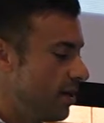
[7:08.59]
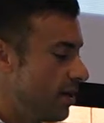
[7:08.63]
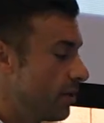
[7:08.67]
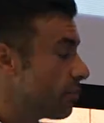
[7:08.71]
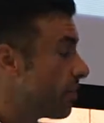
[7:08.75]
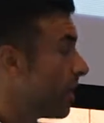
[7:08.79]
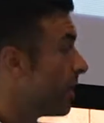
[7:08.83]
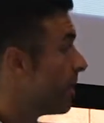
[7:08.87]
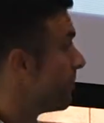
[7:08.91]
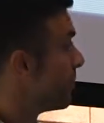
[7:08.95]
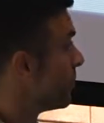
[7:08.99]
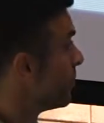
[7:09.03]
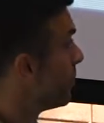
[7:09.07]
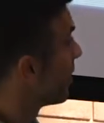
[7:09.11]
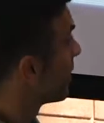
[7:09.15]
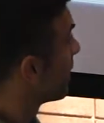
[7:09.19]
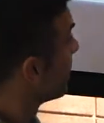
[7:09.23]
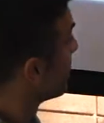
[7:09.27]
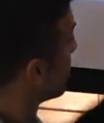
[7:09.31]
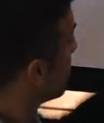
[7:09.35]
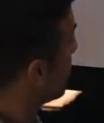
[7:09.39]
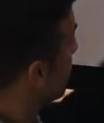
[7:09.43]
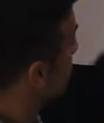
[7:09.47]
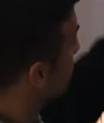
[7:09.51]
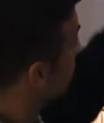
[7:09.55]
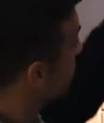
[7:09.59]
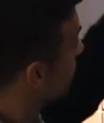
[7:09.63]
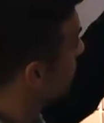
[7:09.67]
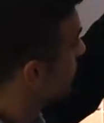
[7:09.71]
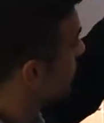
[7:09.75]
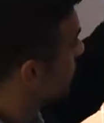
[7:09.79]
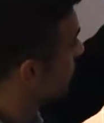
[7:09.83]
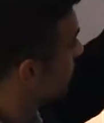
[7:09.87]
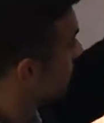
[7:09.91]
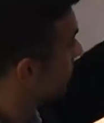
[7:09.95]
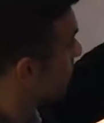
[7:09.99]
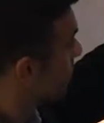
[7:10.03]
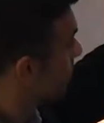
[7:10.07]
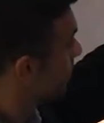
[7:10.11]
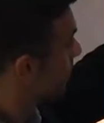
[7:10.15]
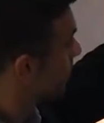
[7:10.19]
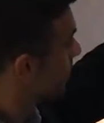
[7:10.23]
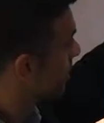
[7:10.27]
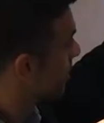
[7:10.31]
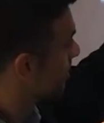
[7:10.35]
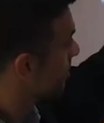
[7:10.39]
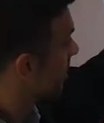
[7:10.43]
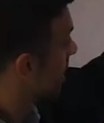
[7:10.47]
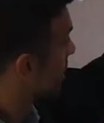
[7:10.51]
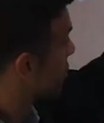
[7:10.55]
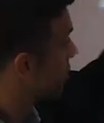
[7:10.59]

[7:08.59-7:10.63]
Right? If you look at that, if you were to,